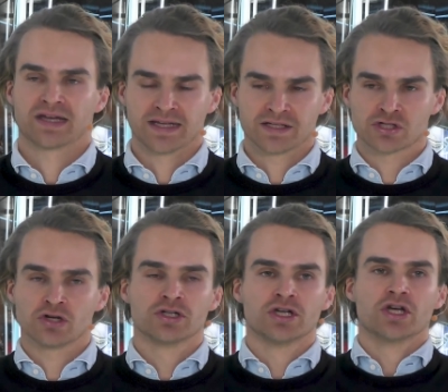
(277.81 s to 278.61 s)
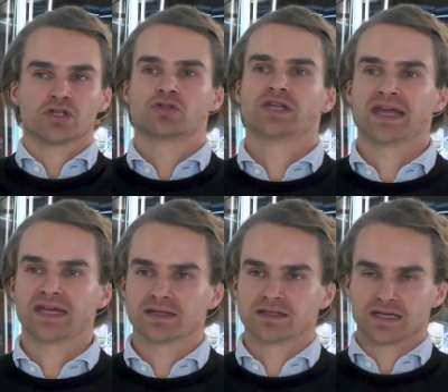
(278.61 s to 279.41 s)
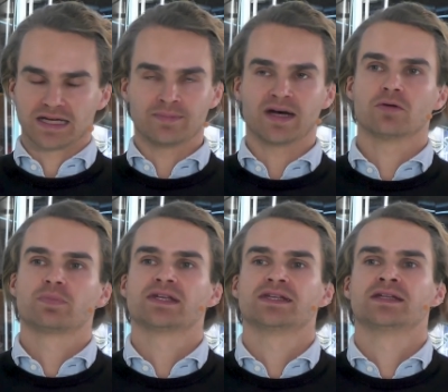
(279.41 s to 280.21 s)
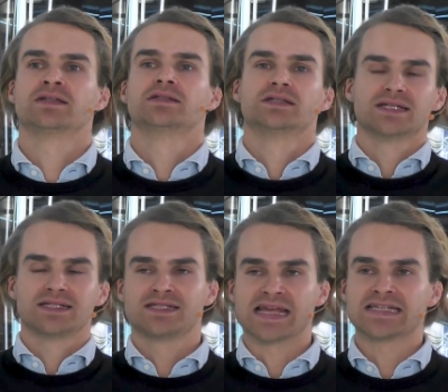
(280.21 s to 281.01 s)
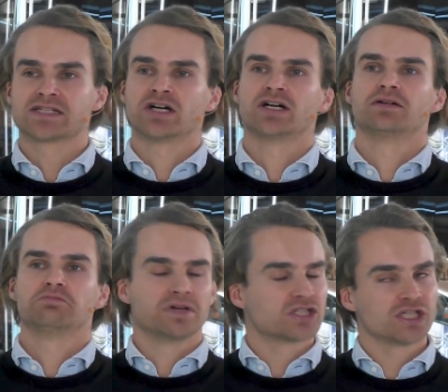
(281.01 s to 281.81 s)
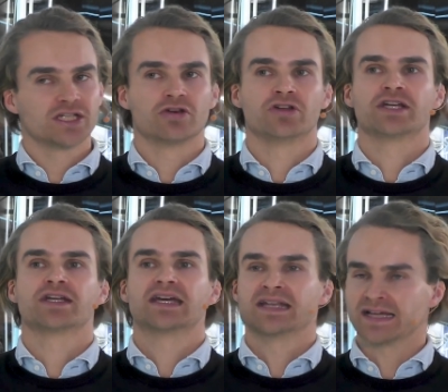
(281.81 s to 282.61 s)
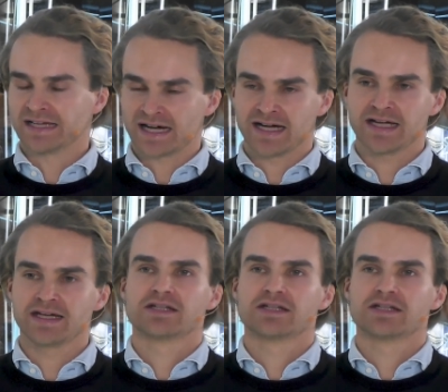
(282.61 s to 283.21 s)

And so today, in my opinion, data, machine learning, and AI